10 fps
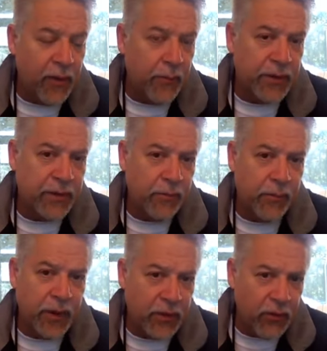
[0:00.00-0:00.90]
But
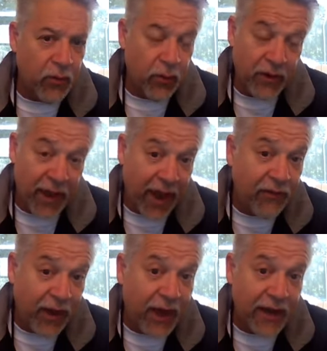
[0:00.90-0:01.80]
but you know, we
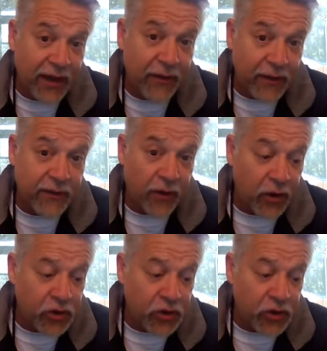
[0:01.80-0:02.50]
have had healings in our